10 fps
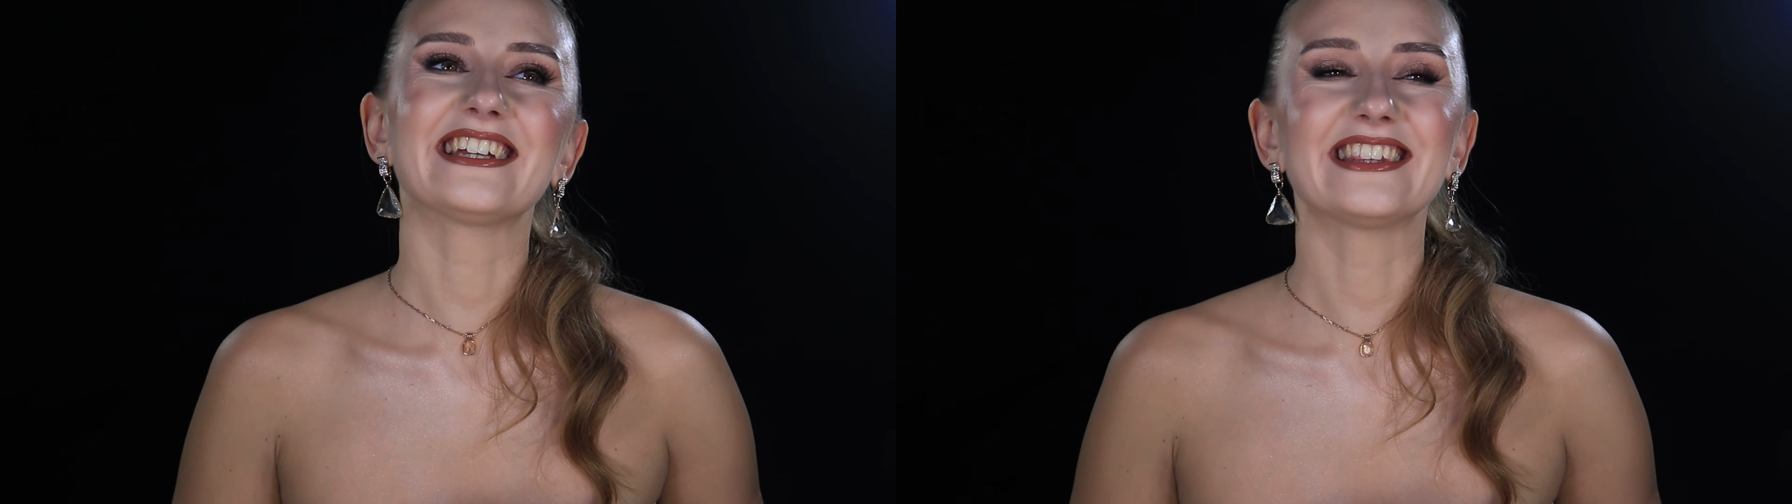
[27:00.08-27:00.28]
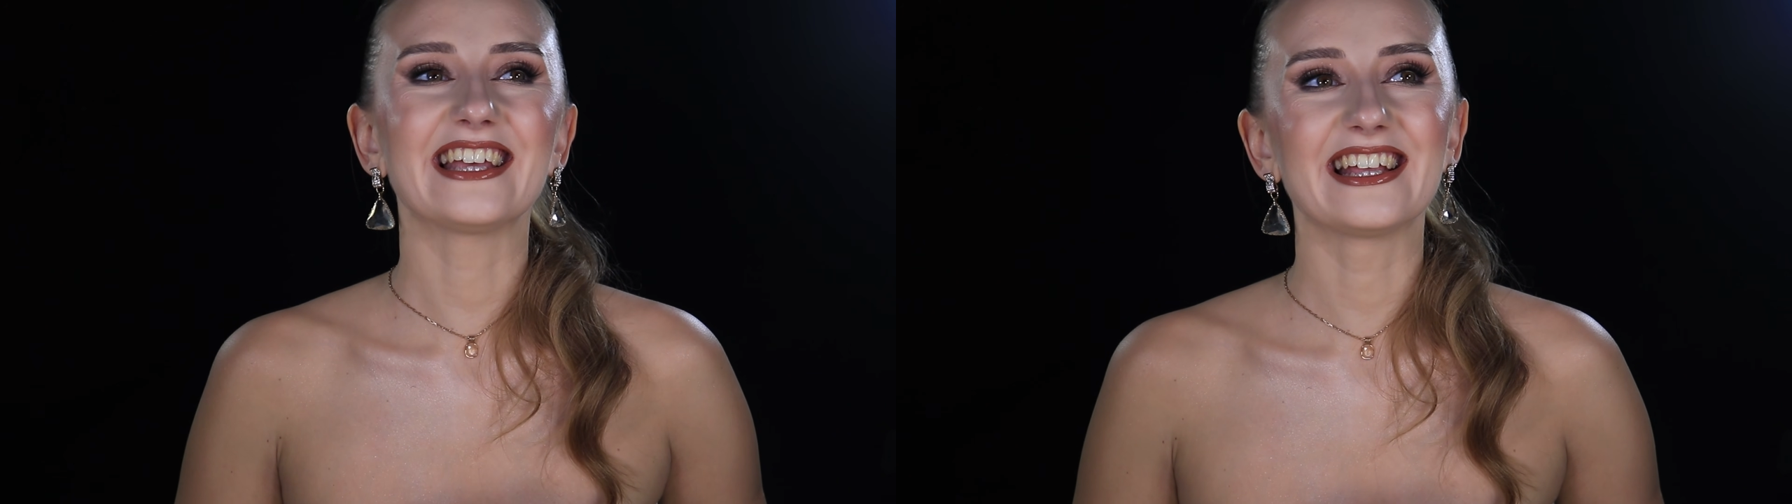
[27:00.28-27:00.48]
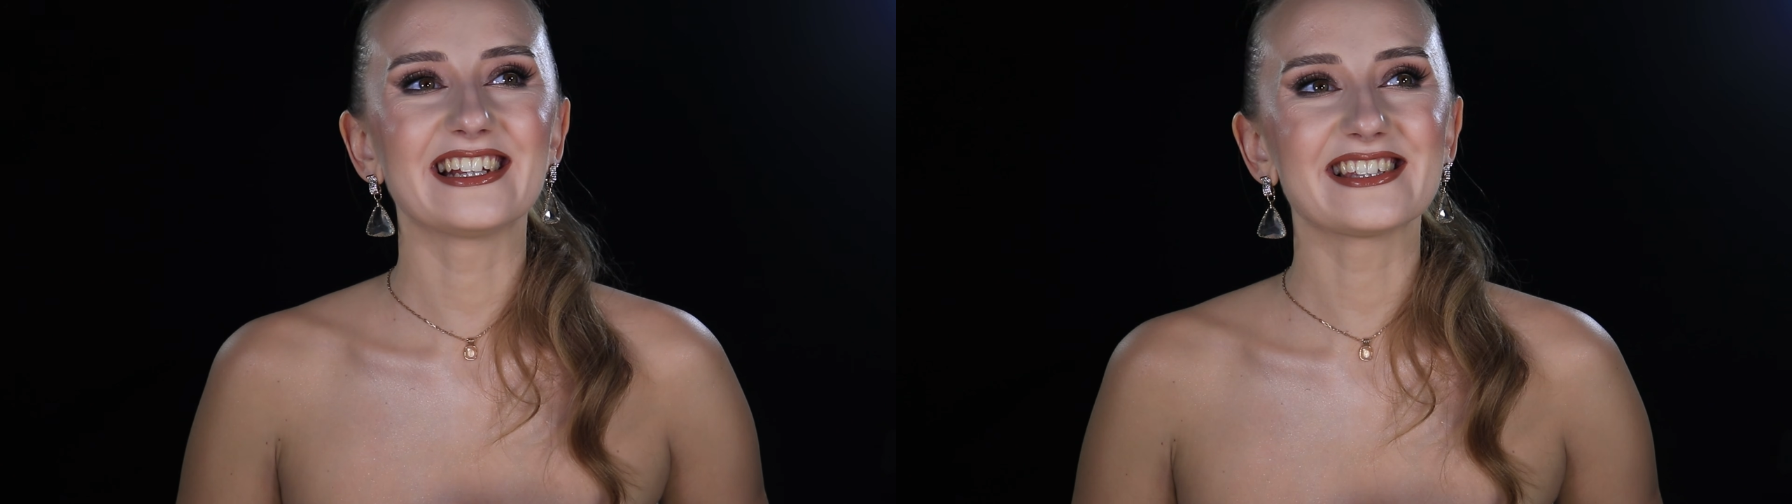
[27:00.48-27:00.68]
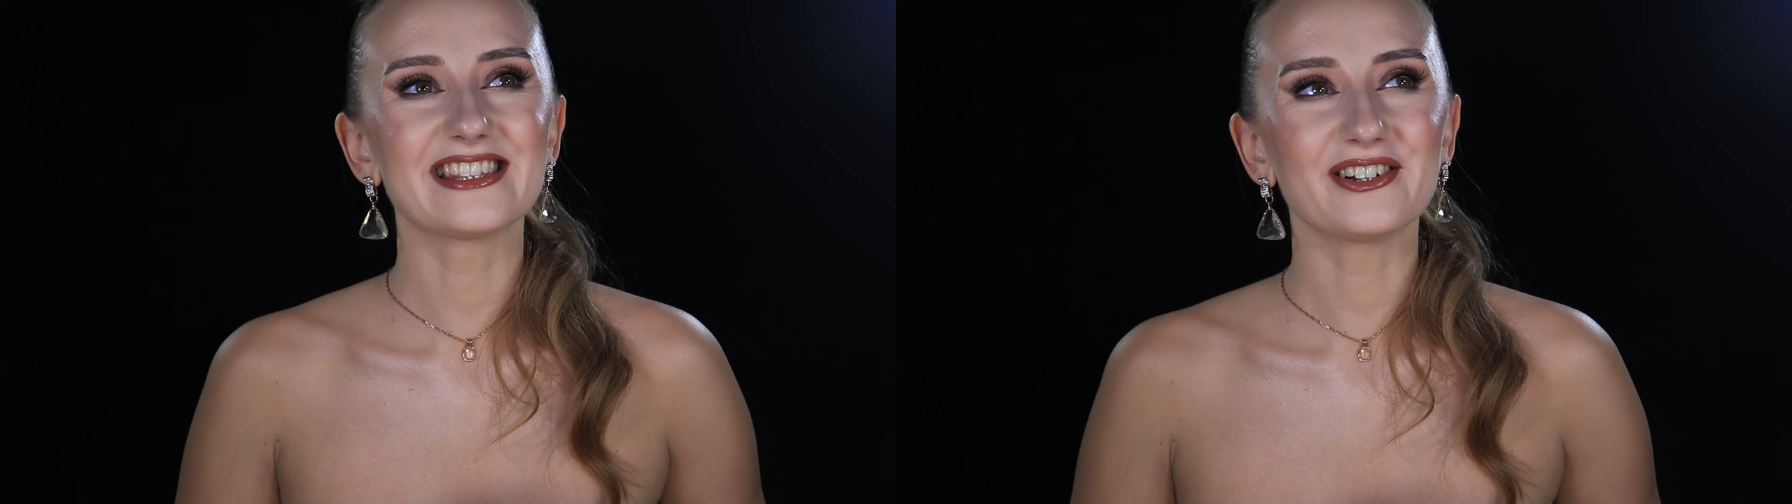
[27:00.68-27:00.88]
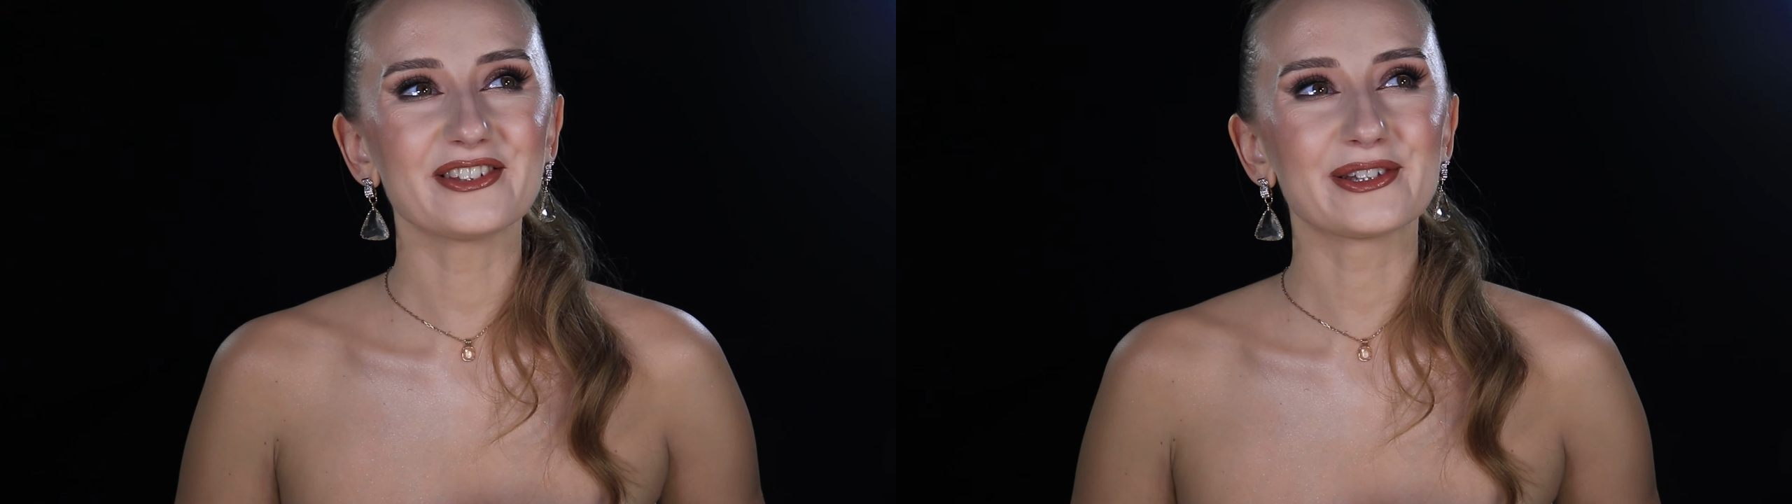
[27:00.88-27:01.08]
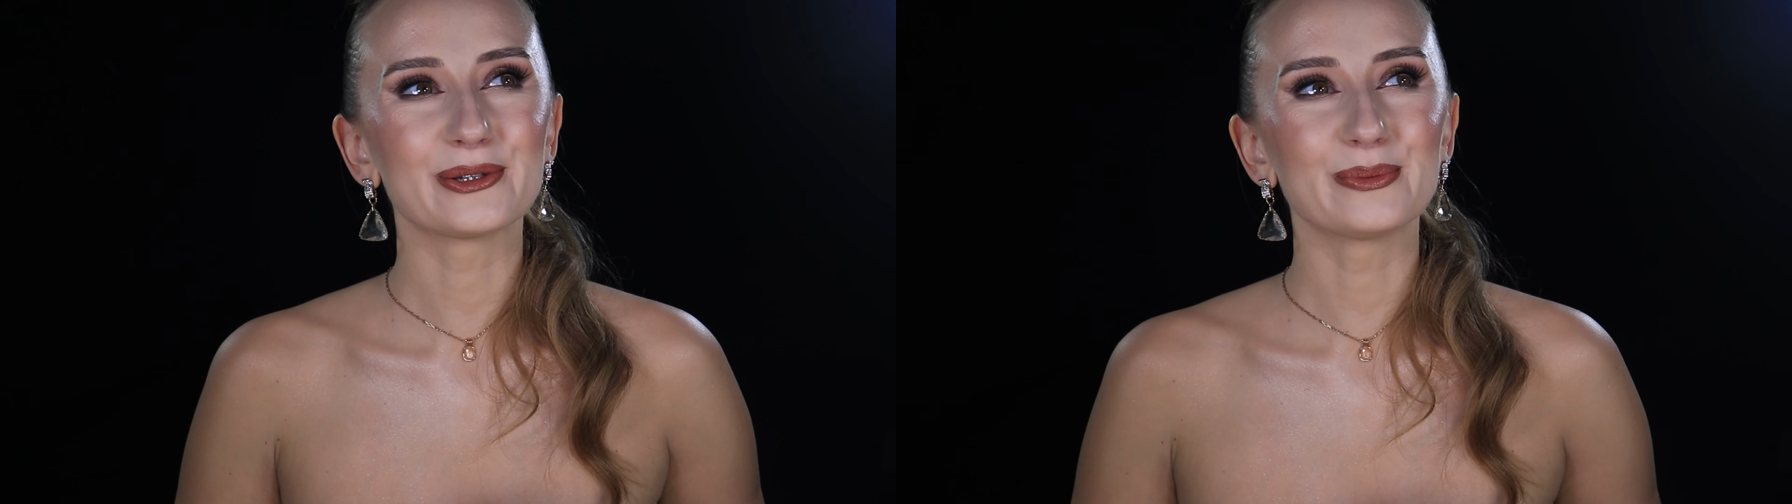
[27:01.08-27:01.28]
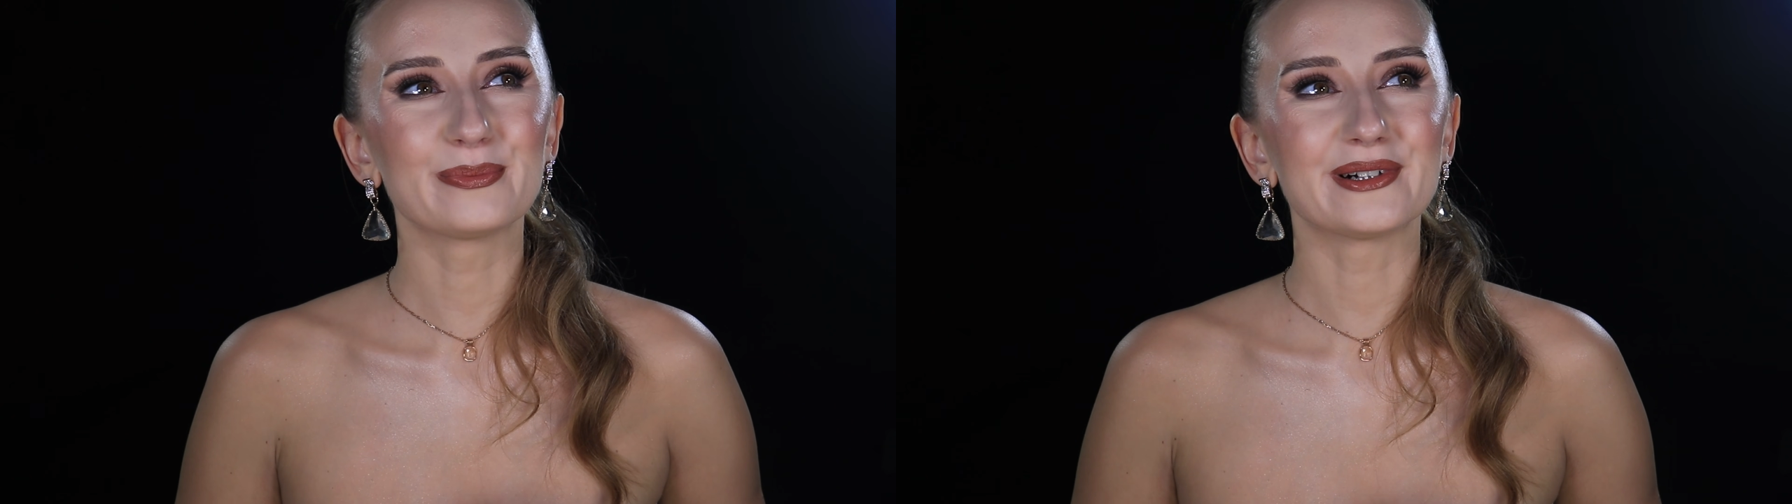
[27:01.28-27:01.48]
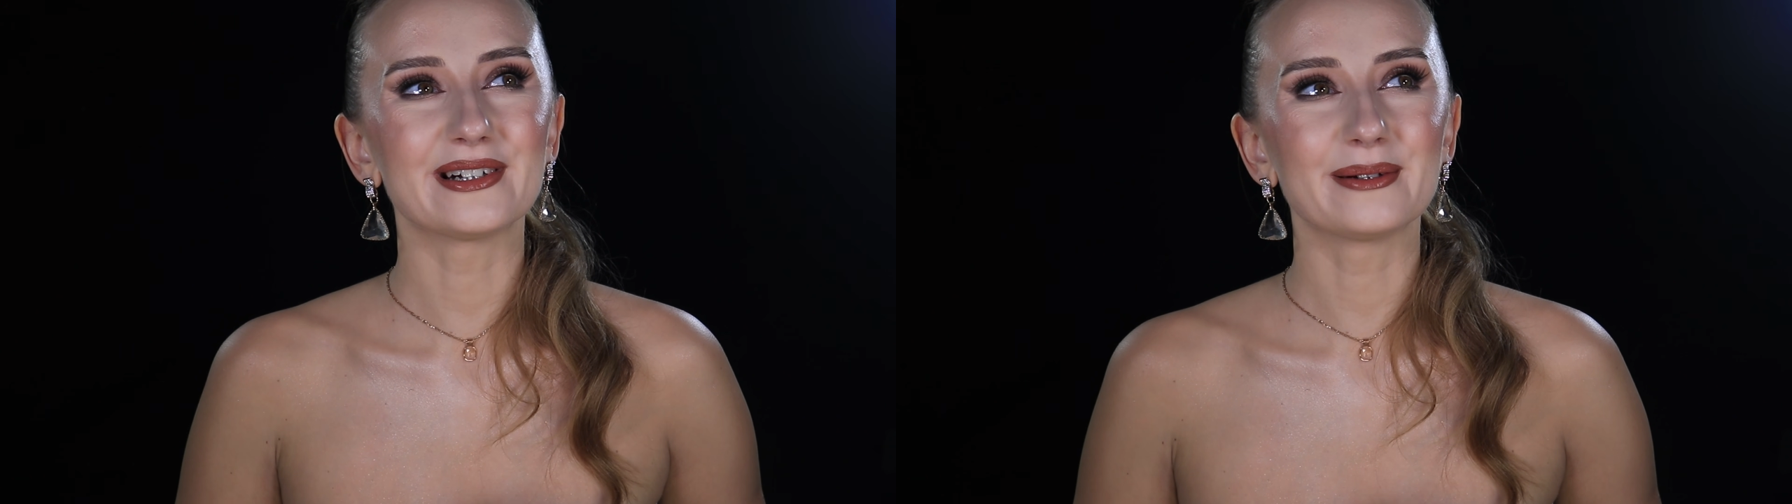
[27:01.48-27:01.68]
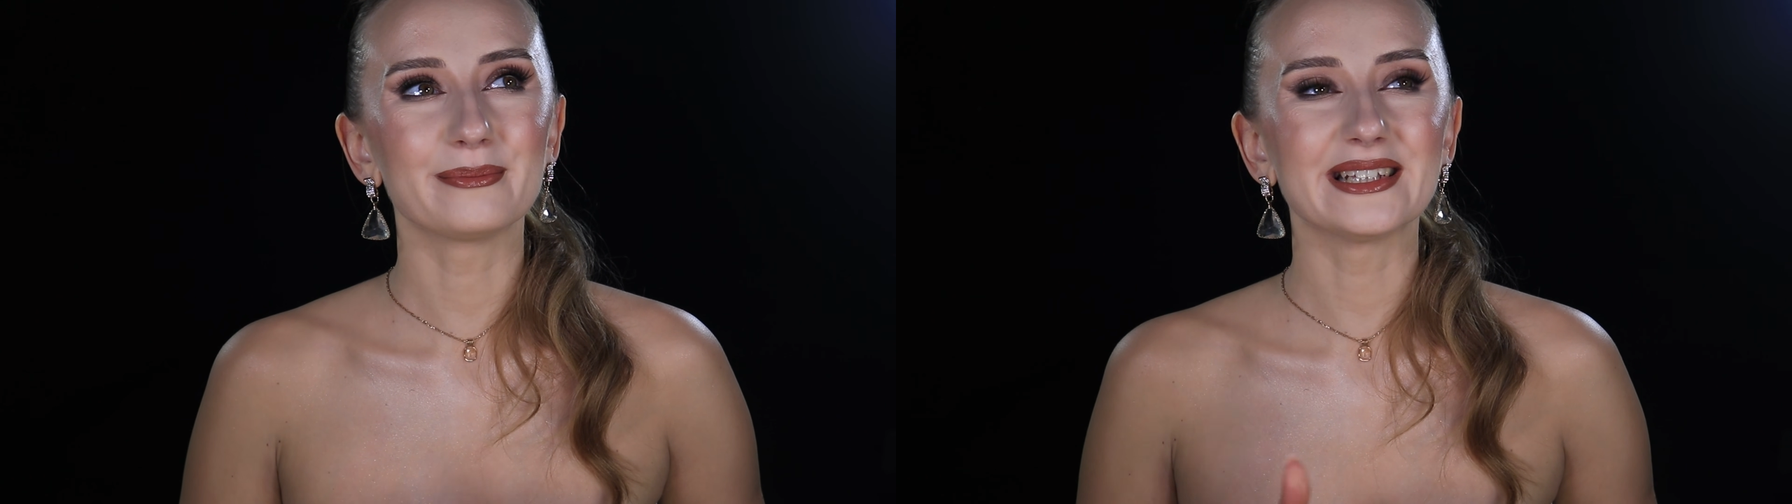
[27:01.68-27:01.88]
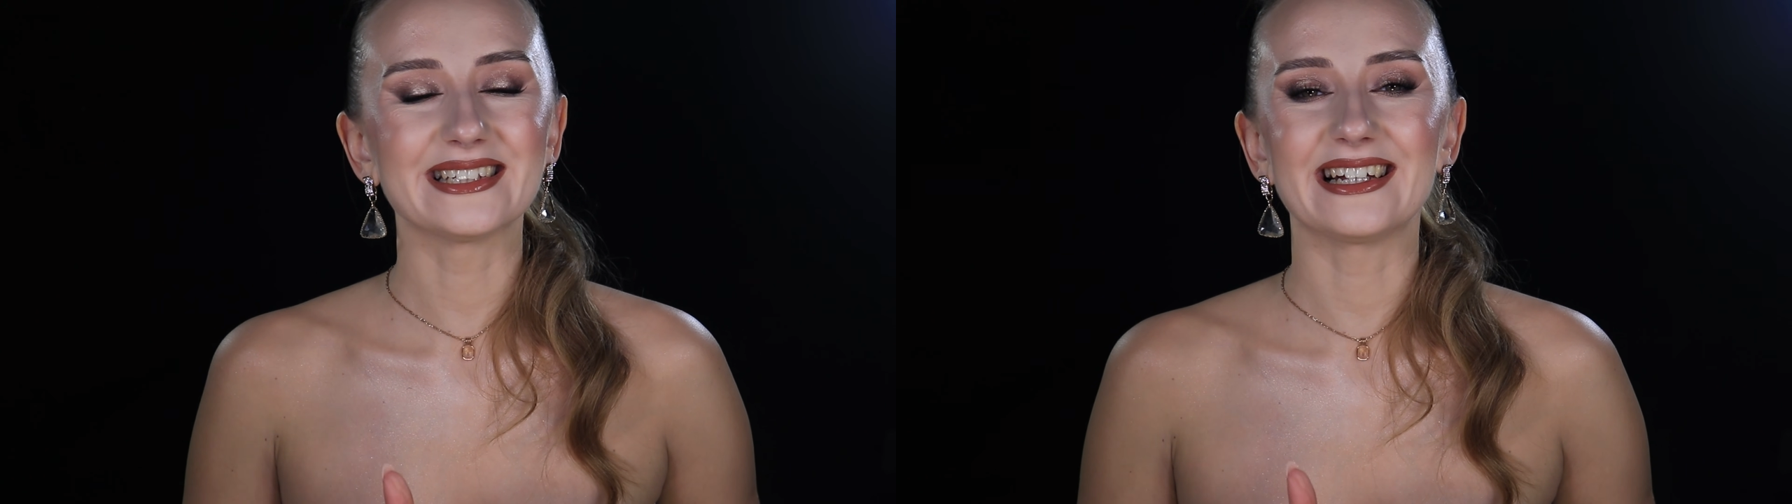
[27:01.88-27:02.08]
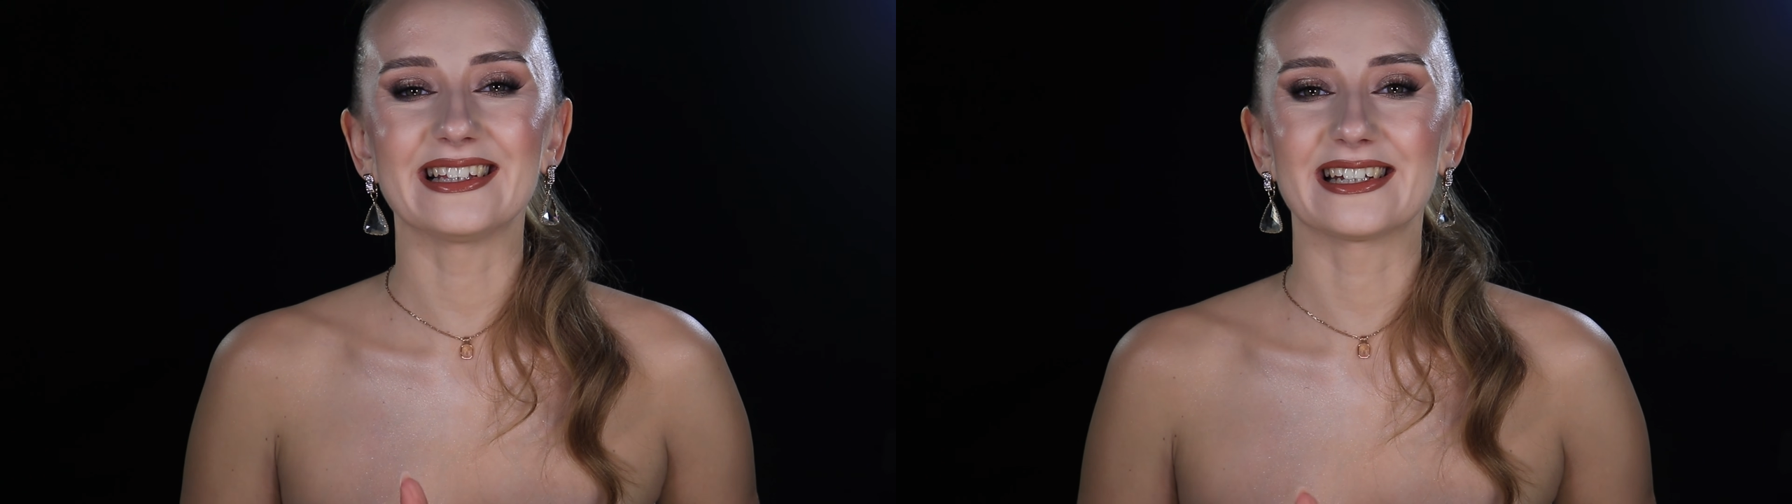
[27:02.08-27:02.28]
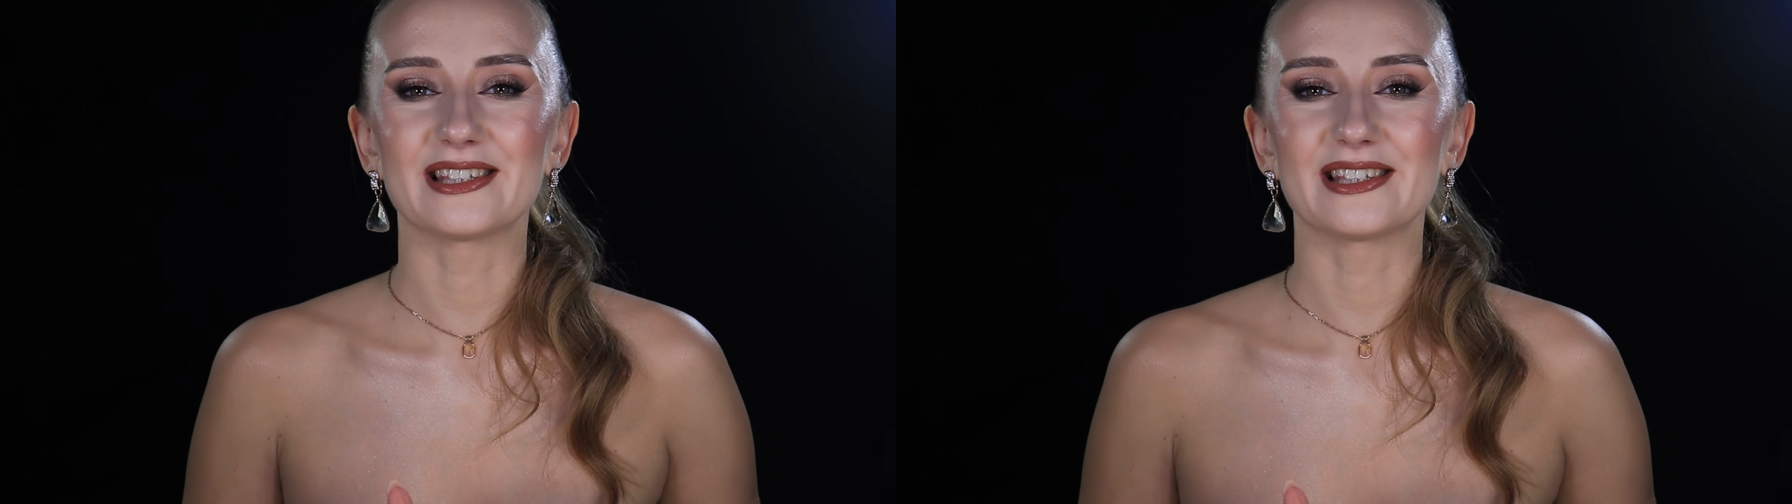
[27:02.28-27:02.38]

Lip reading: it. And it's not super metallic,